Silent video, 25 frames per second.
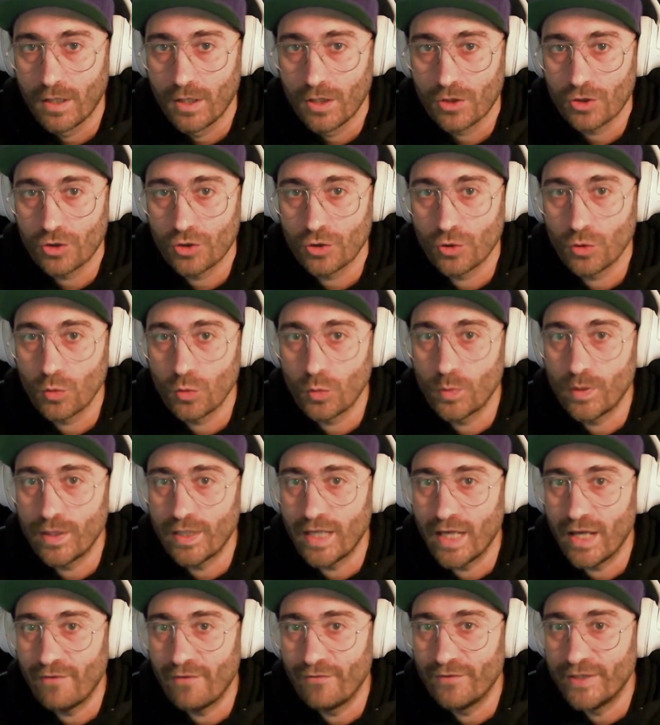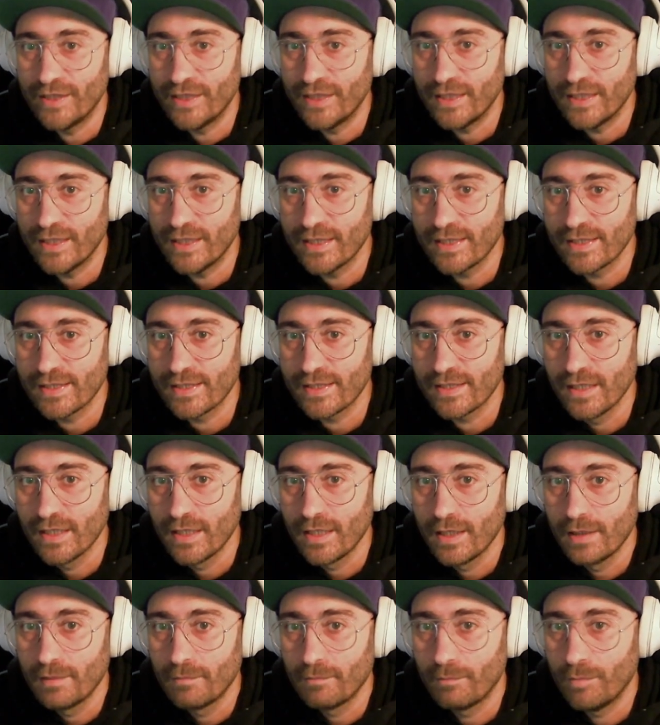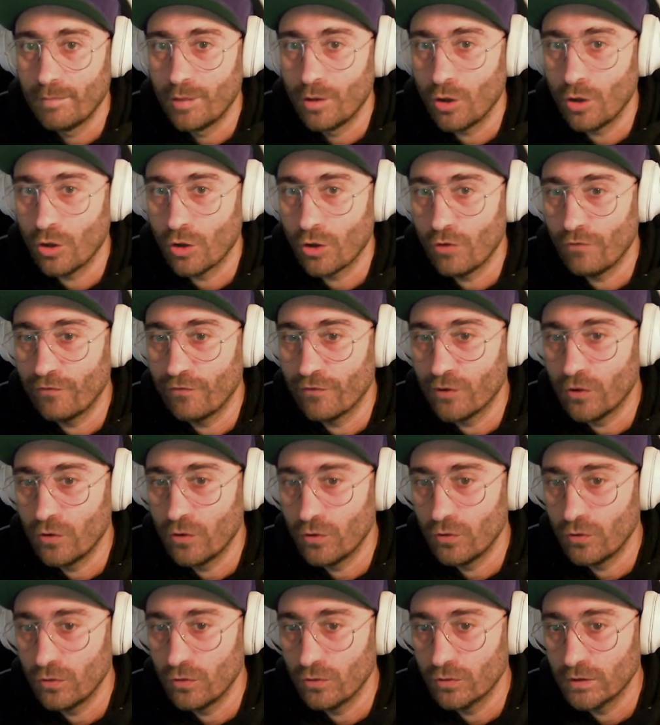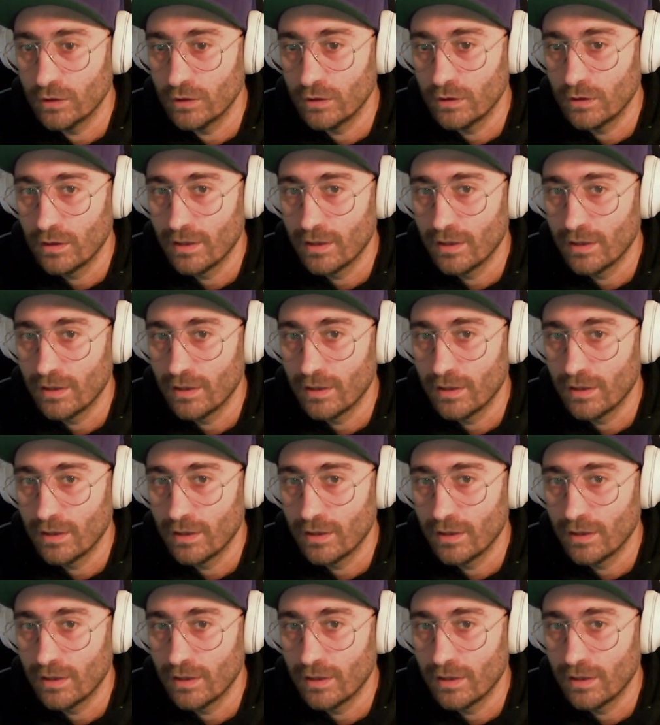So we have this block of code,